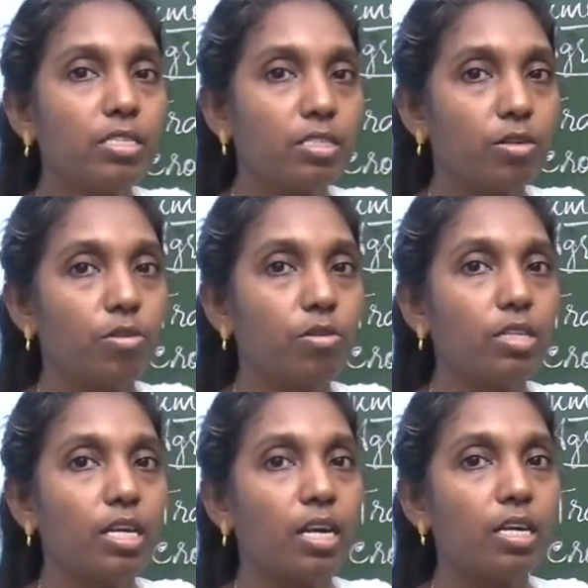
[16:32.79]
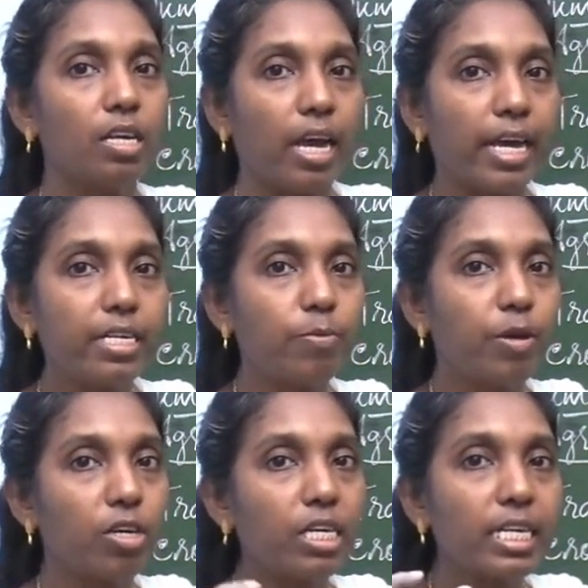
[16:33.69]
you know, there are
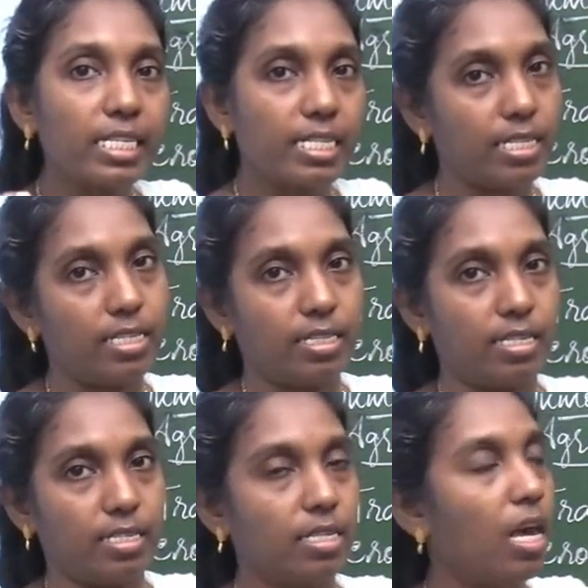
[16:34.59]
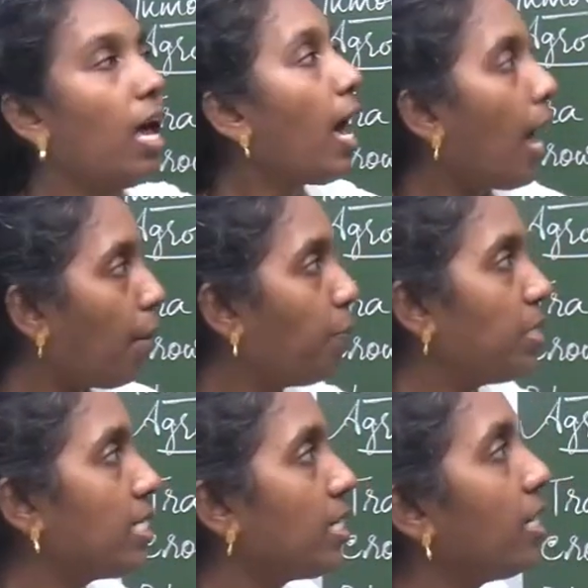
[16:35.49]
antibiotic resistance,
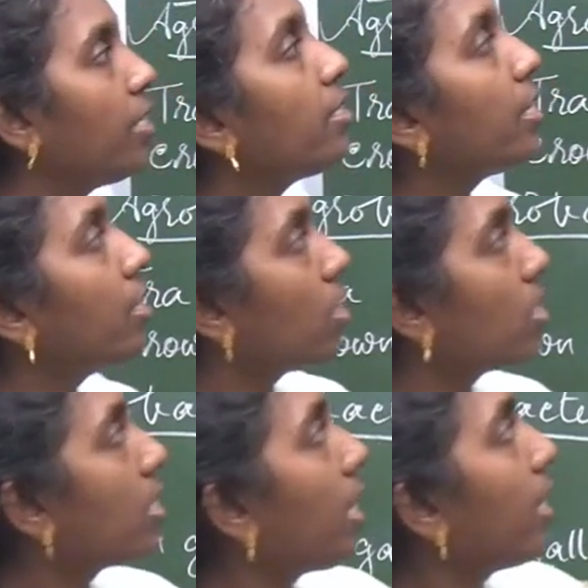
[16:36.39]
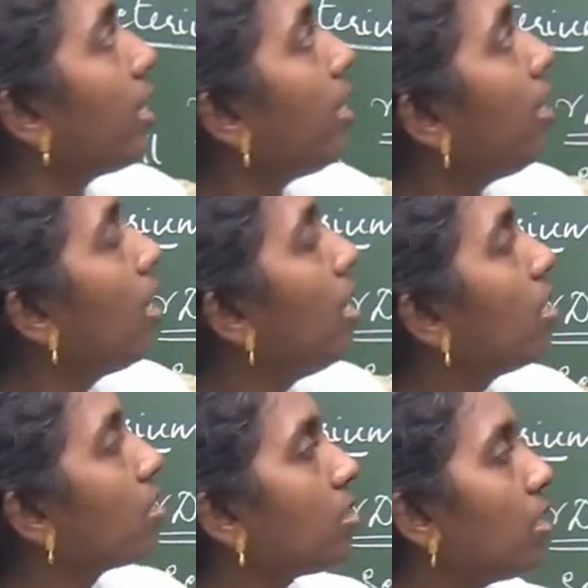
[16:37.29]
ampicillin, tetracycline.
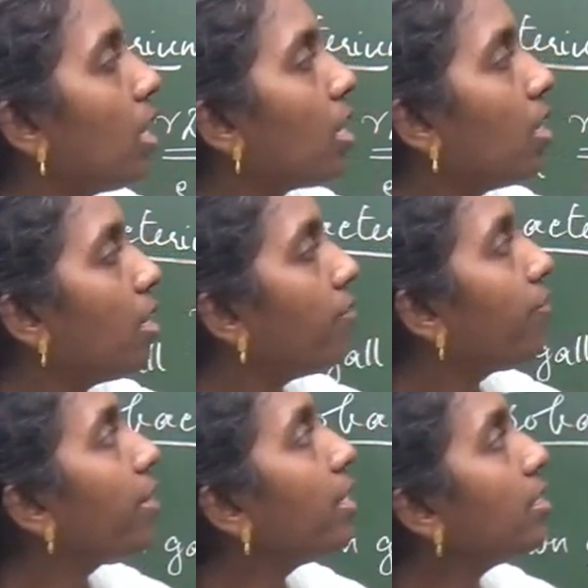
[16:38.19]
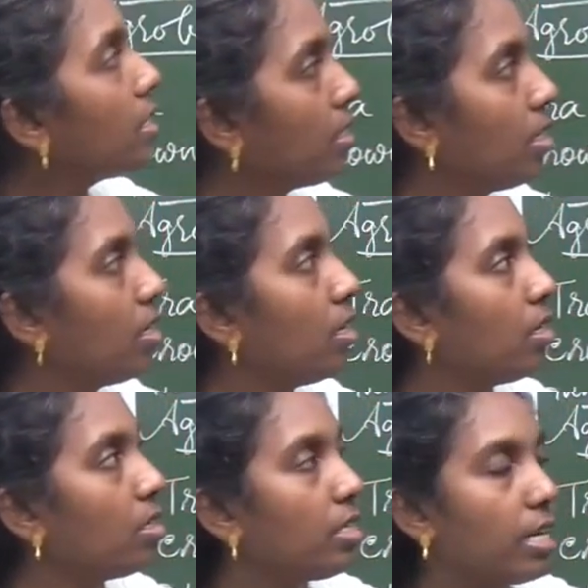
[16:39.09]
So, there are different
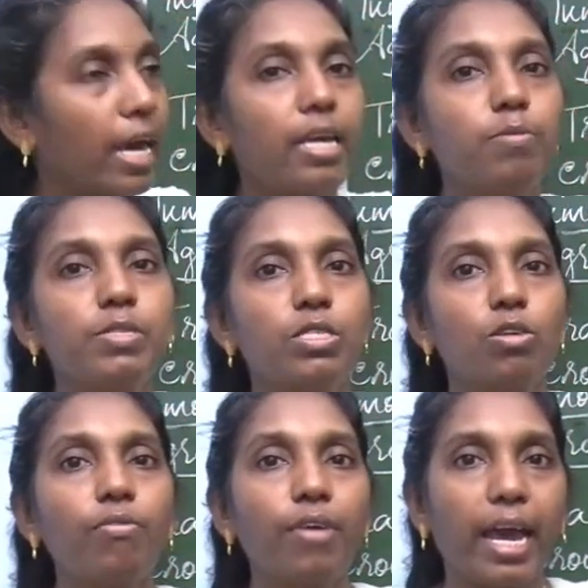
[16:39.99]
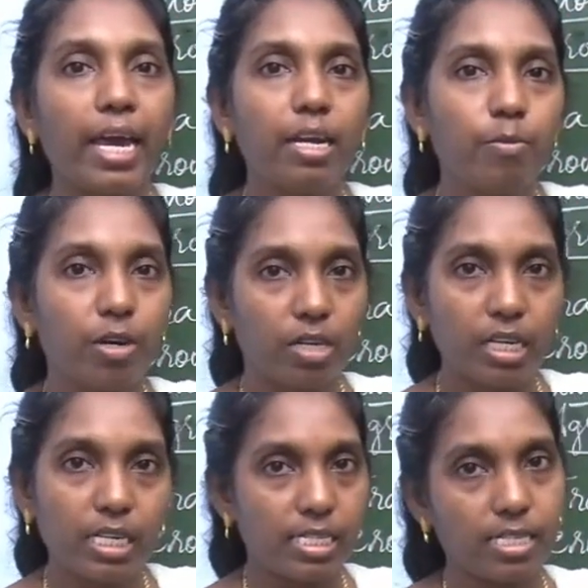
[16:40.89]
types of
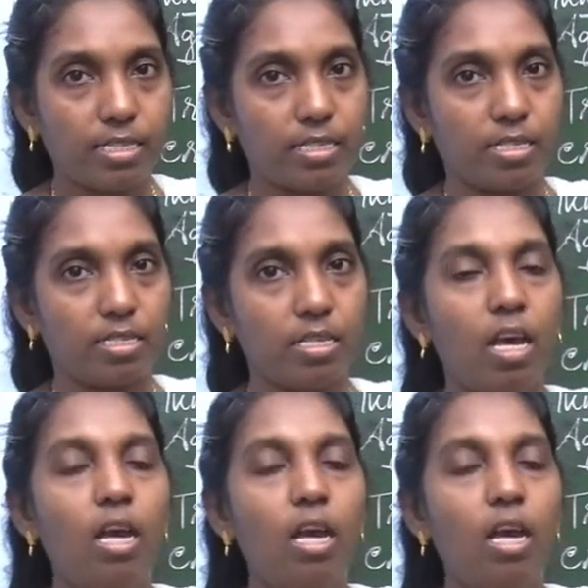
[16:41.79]
antibiotic resistance.